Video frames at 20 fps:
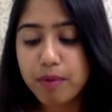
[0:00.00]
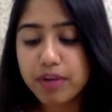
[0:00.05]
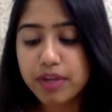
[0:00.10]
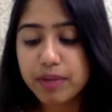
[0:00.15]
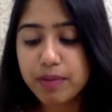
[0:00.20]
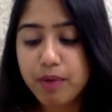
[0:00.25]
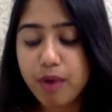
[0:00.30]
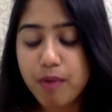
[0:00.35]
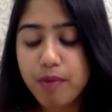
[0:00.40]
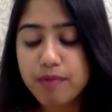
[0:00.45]
but
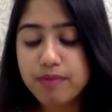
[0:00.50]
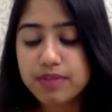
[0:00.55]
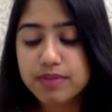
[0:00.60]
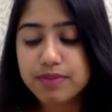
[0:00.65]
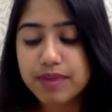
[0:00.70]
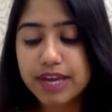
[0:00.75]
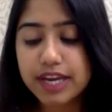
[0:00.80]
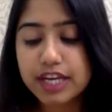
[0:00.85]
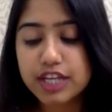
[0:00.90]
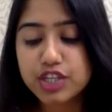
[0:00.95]
the problem is
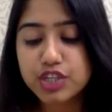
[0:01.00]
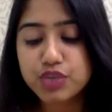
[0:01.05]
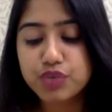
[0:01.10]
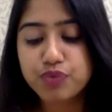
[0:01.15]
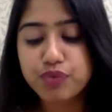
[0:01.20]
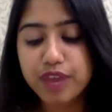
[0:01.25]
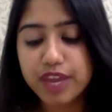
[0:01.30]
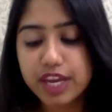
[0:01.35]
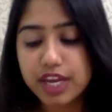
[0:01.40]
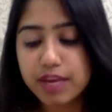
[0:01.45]
my English is
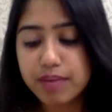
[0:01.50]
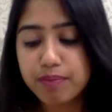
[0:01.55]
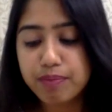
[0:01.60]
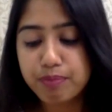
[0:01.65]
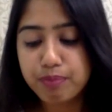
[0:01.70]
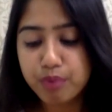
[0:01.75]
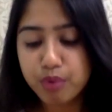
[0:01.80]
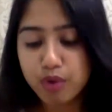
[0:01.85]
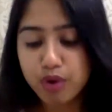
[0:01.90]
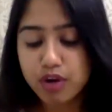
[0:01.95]
very
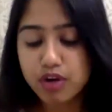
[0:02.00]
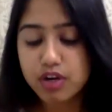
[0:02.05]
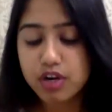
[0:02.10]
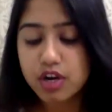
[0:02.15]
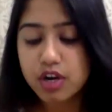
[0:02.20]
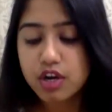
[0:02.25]
poor.